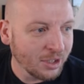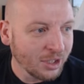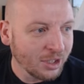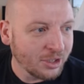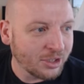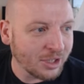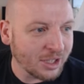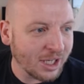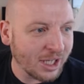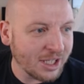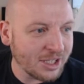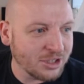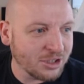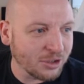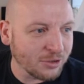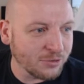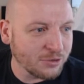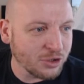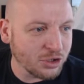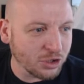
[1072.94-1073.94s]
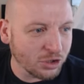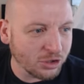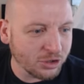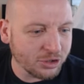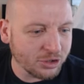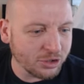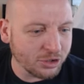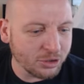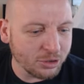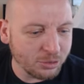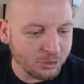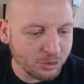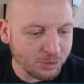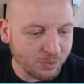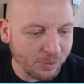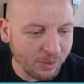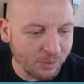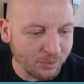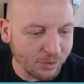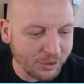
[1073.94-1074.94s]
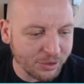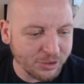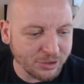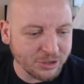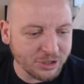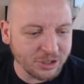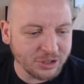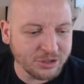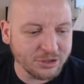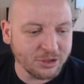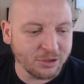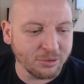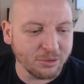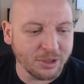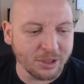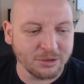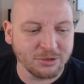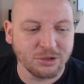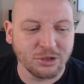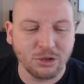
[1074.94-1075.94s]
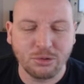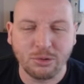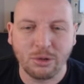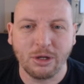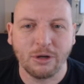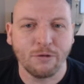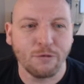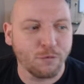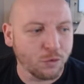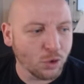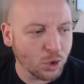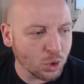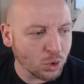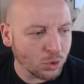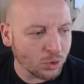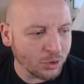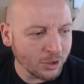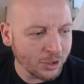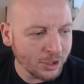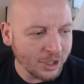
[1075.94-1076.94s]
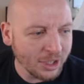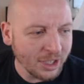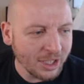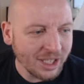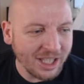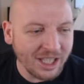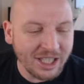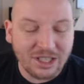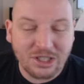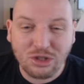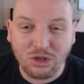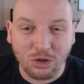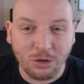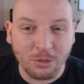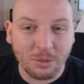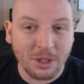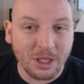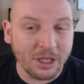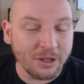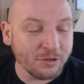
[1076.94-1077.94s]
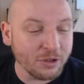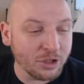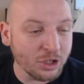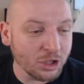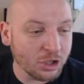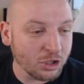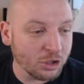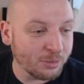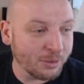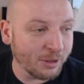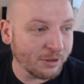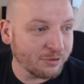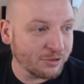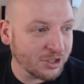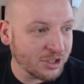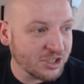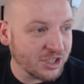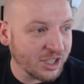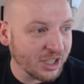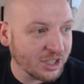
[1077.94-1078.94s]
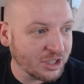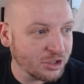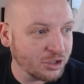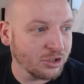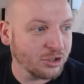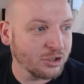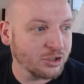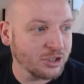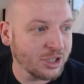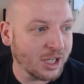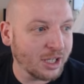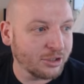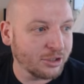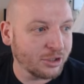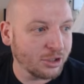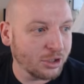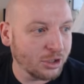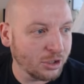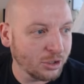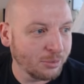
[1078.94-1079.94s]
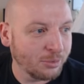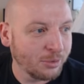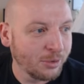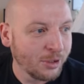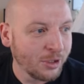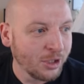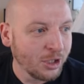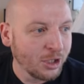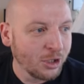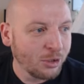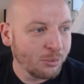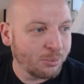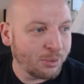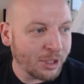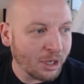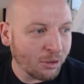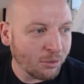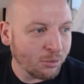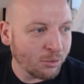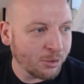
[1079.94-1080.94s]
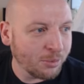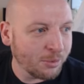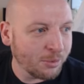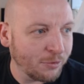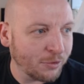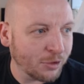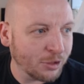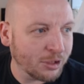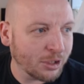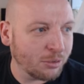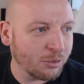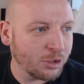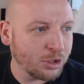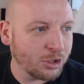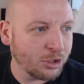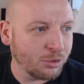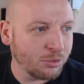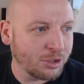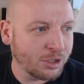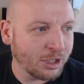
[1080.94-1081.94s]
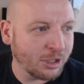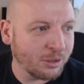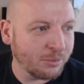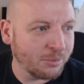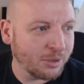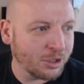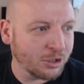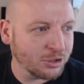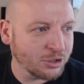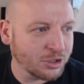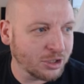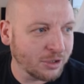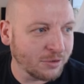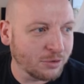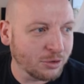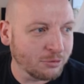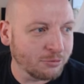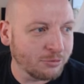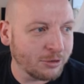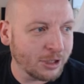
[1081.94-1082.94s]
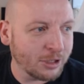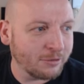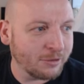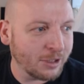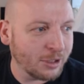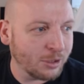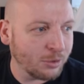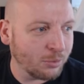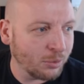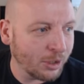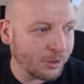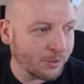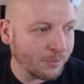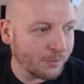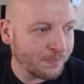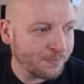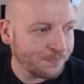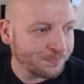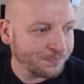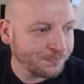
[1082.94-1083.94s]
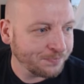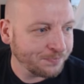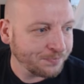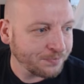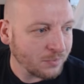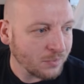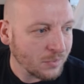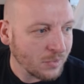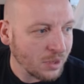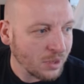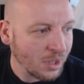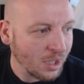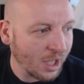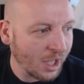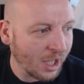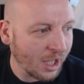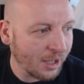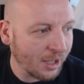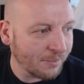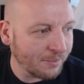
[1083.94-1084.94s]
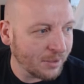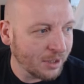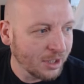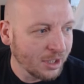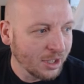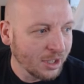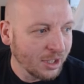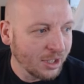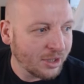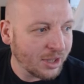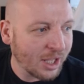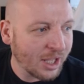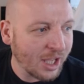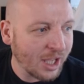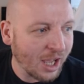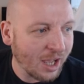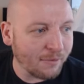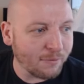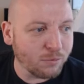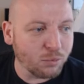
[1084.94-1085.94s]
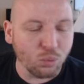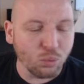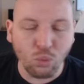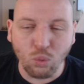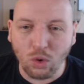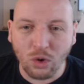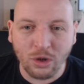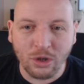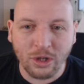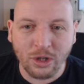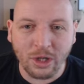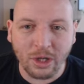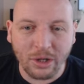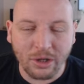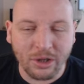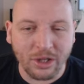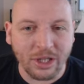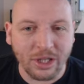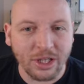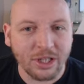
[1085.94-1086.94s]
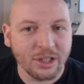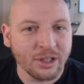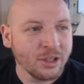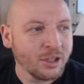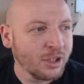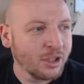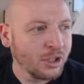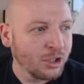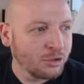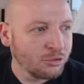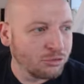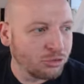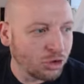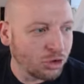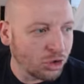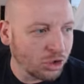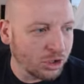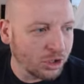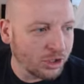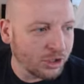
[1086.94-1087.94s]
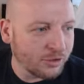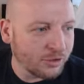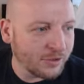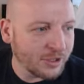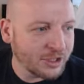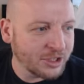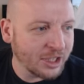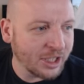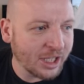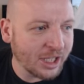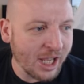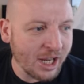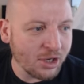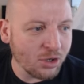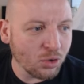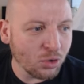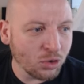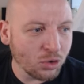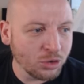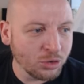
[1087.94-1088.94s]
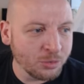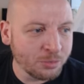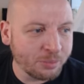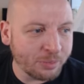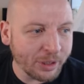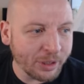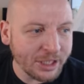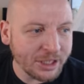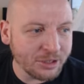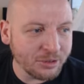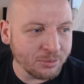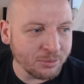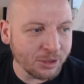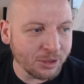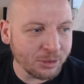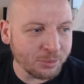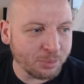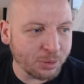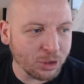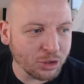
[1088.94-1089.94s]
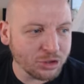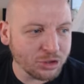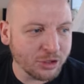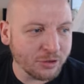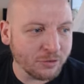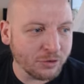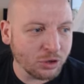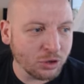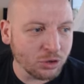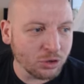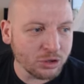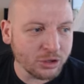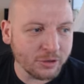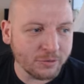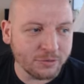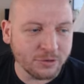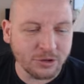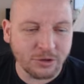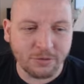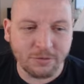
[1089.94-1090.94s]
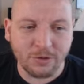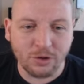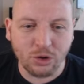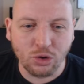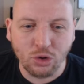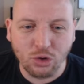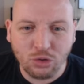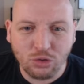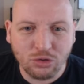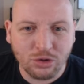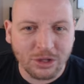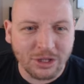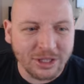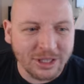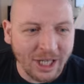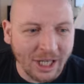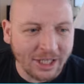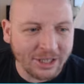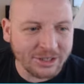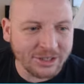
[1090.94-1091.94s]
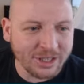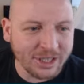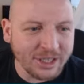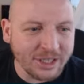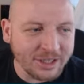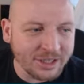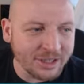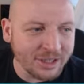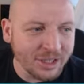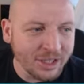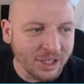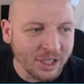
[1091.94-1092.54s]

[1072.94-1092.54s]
The likes of Sorter, who has been with us since 2024, is going to be leaving the club after 6 years at the club. But now I want to on to our youth team because they've done really, really well. They have won the Rogaland division again, unbeaten with a positive goal difference of 119.